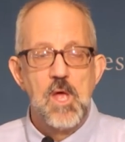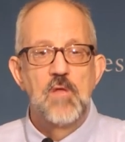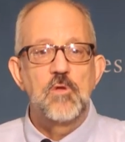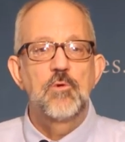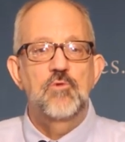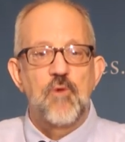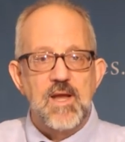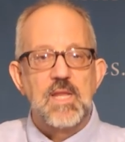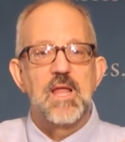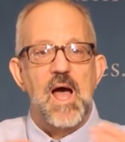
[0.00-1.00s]
So you were
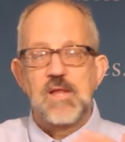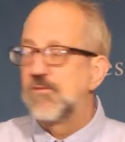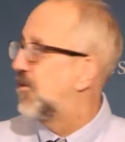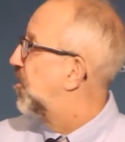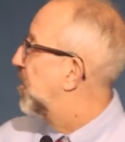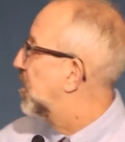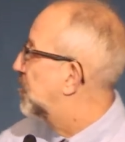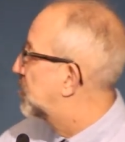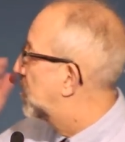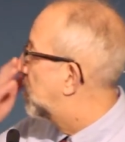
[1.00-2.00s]
trading titles to
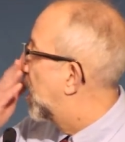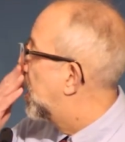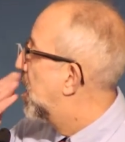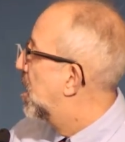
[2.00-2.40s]
things, okay?